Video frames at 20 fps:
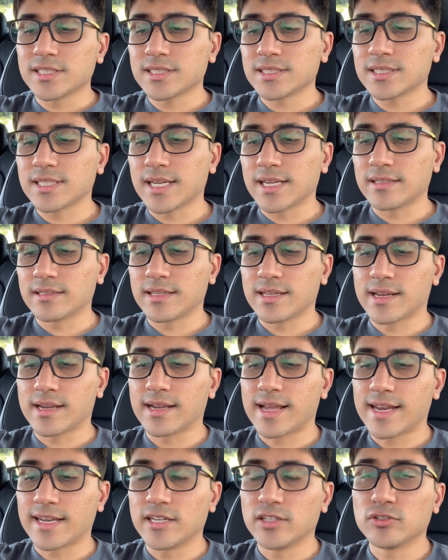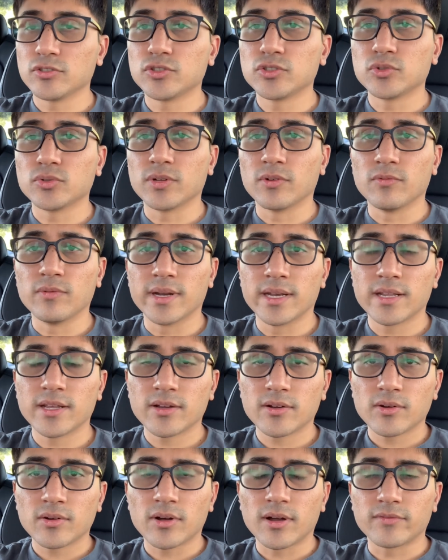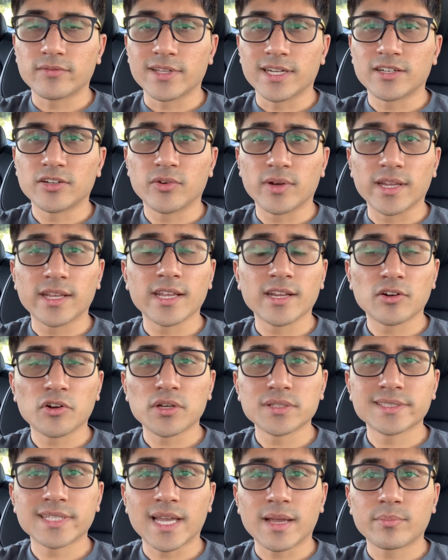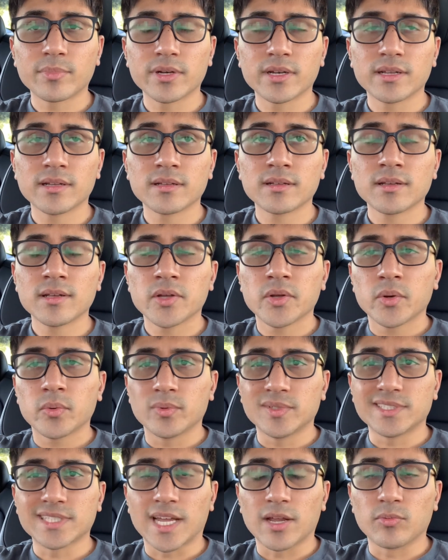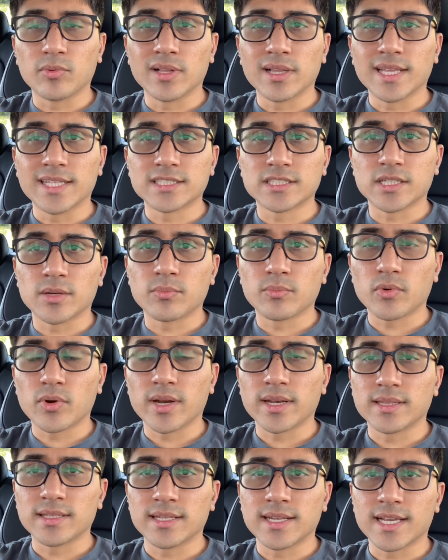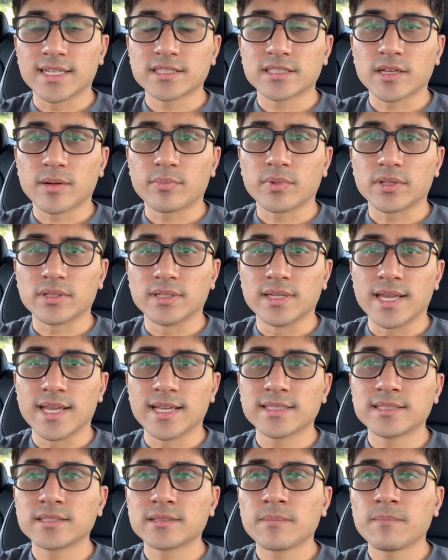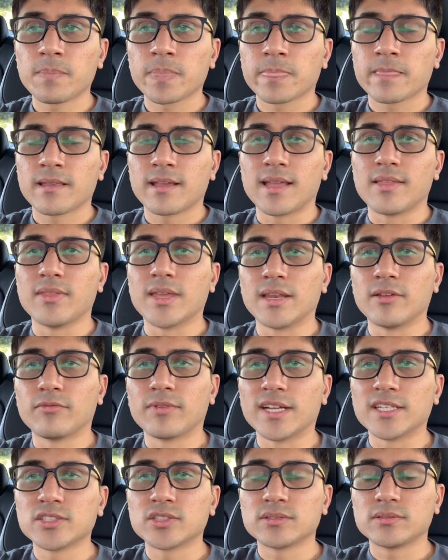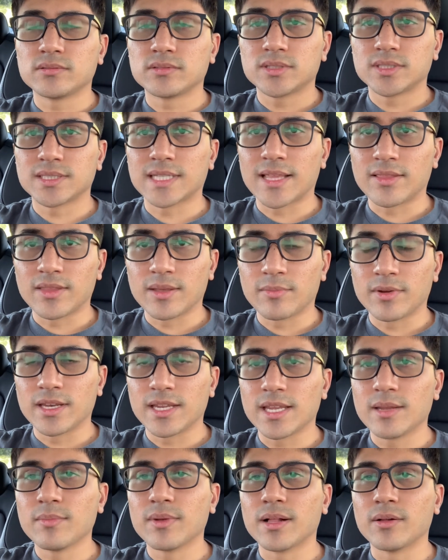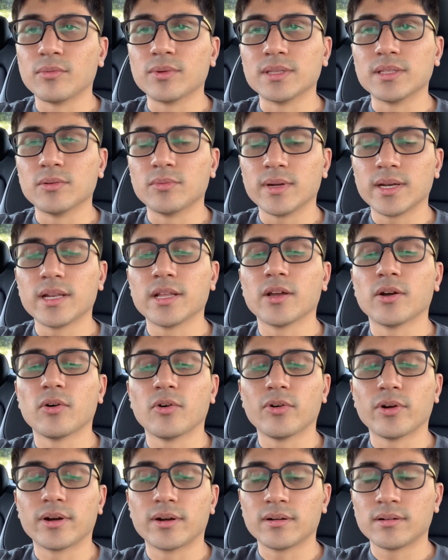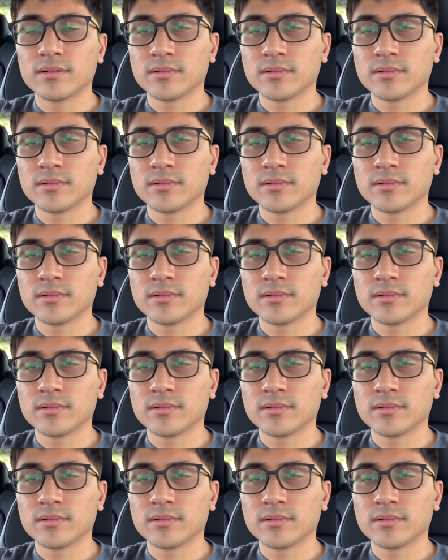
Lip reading: said that I need to shoot a video of that creaking noise happening, which I will at some point in the next couple of days. And then if I send them an email with the video or,